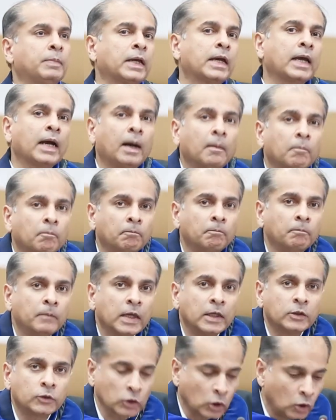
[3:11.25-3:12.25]
become
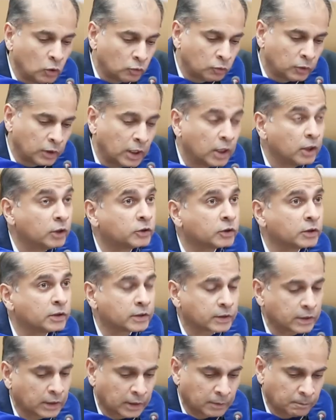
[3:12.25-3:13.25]
its own
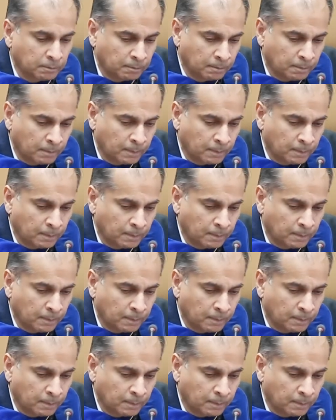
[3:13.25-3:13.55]
urgency.